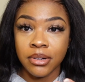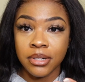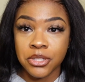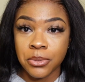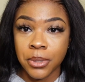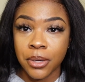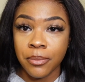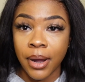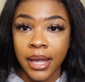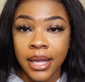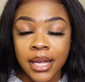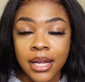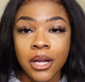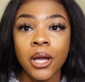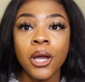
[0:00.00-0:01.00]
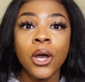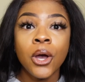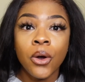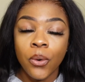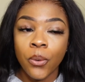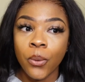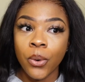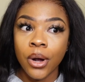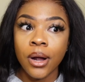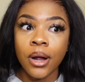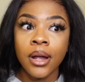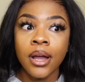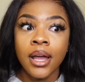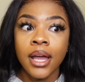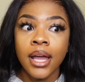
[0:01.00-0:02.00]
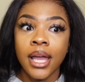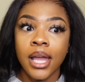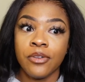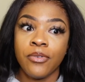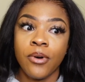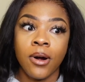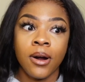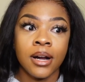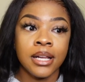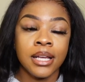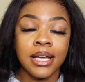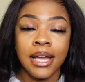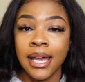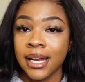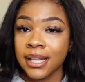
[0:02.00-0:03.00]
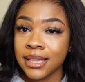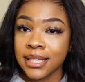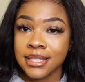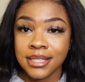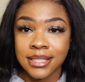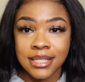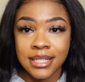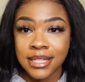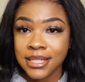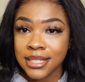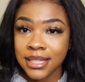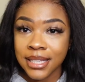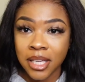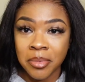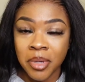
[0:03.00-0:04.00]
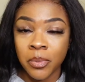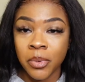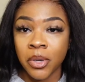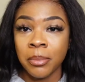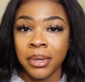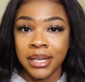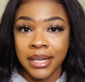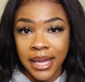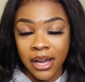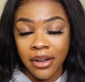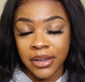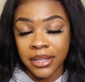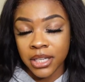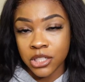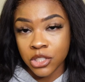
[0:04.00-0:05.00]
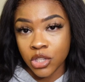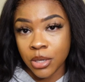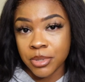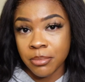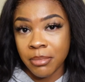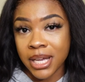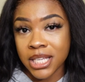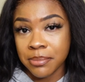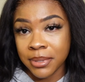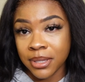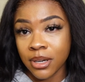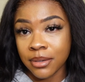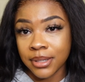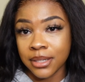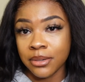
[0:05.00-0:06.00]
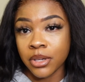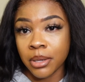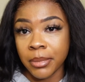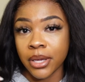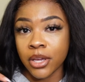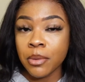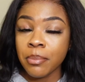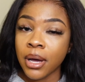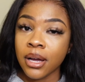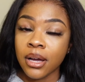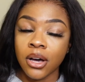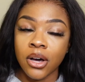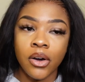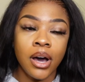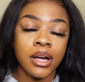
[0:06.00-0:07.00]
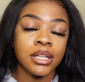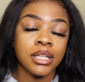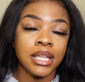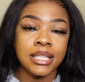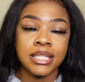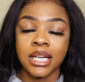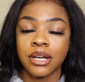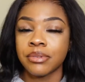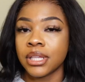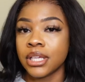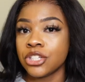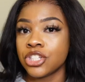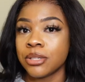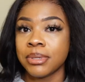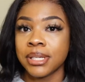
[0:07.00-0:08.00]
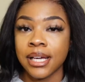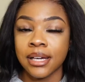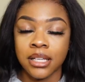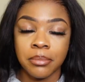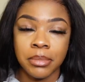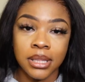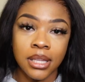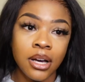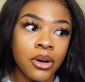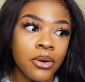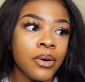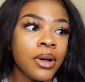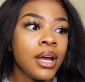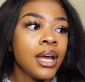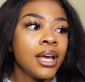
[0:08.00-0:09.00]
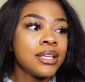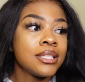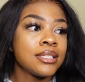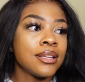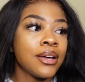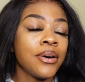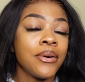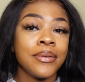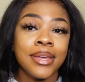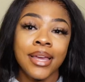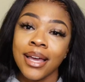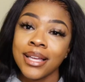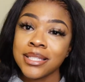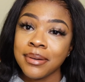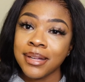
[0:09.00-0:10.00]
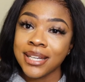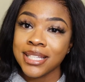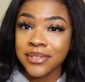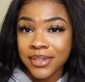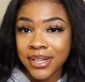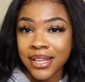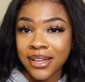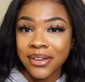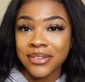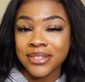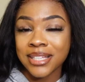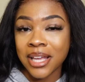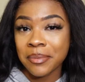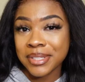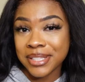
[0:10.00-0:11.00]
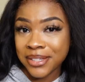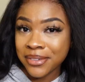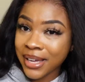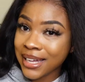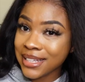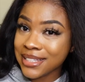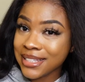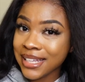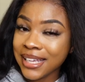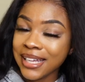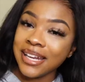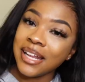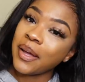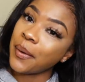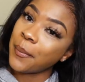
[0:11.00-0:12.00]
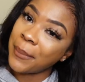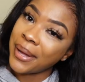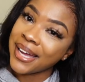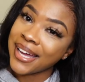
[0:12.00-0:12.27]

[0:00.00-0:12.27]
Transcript: on the screen right here or if I already edit this and send it to them, it will be down in the description box below. If they do give me a coupon code, all the links and everything should be down there below. So yeah, until my next videos, I will see you guys then. Bye